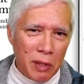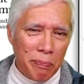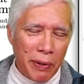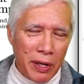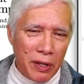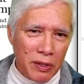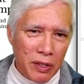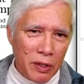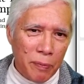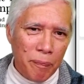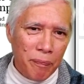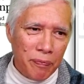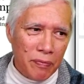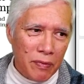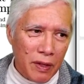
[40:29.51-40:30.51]
parallel.
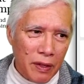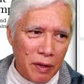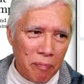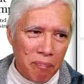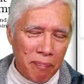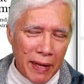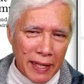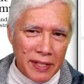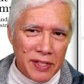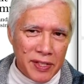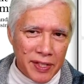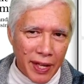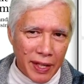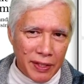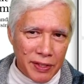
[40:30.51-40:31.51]
Makes
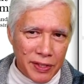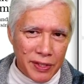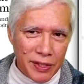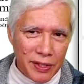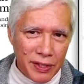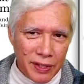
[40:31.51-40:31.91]
sense